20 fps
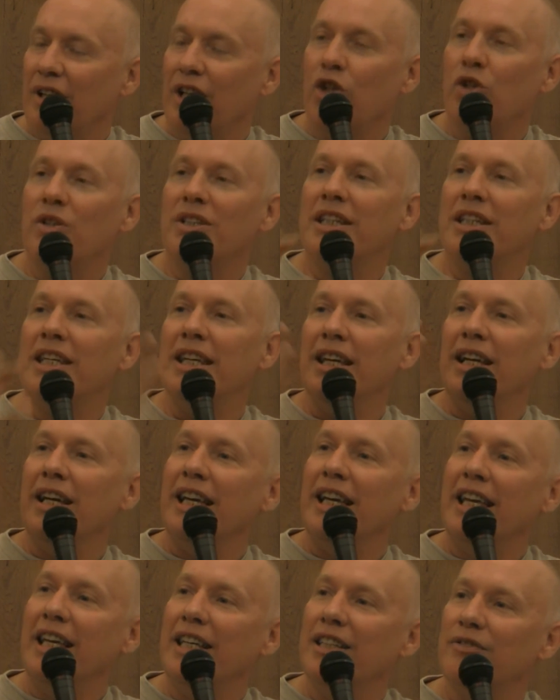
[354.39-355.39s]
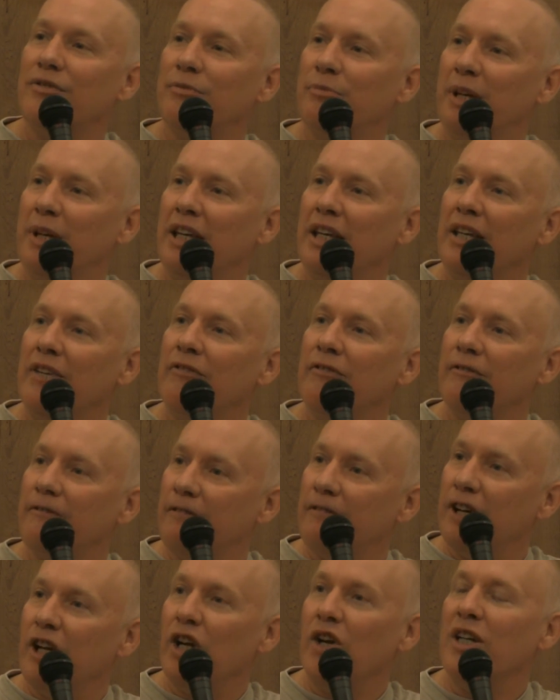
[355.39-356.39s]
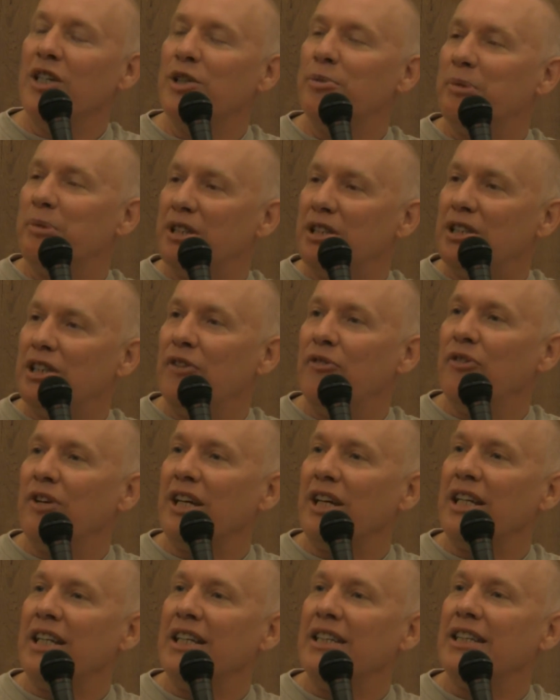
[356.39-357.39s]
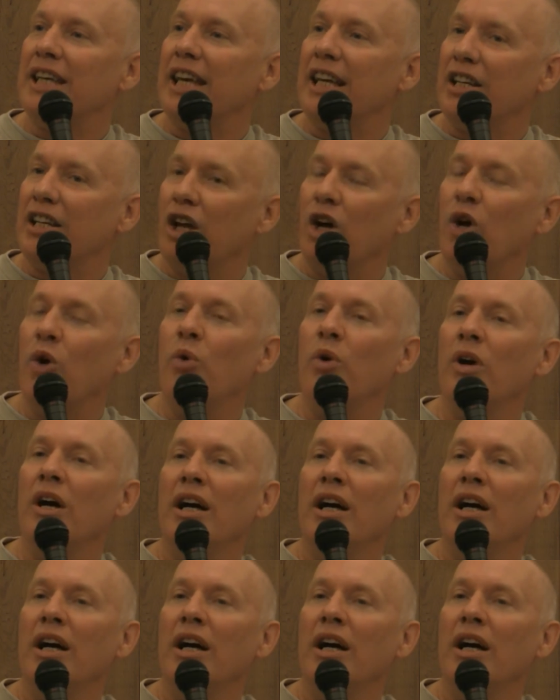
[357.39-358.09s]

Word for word: You see, he's being very specific and he's saying, no,